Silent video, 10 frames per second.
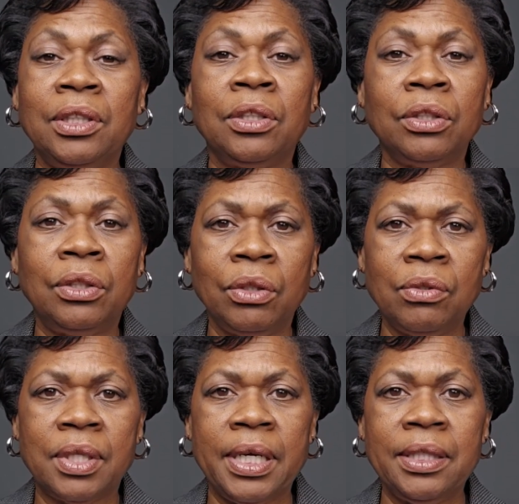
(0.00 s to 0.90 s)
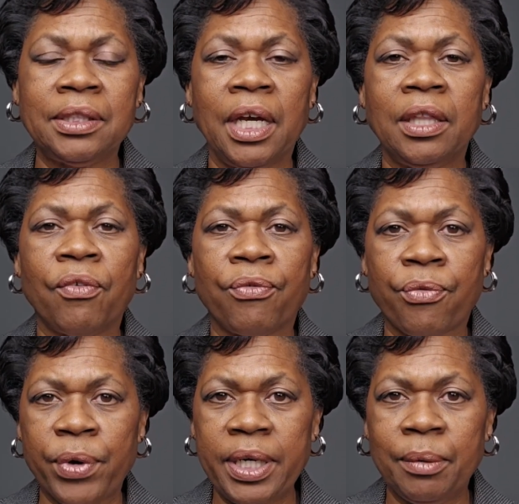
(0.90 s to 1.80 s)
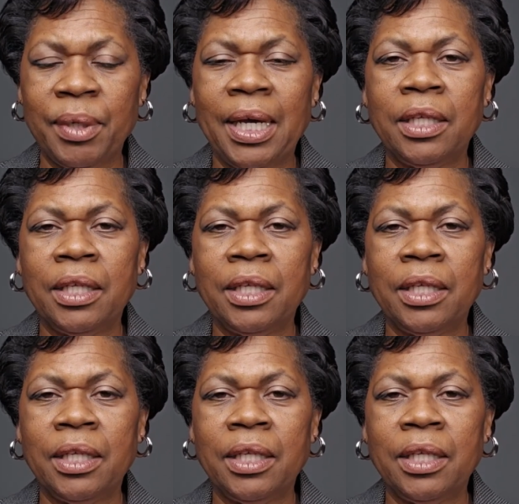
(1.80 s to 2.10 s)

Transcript: to do things and the freedom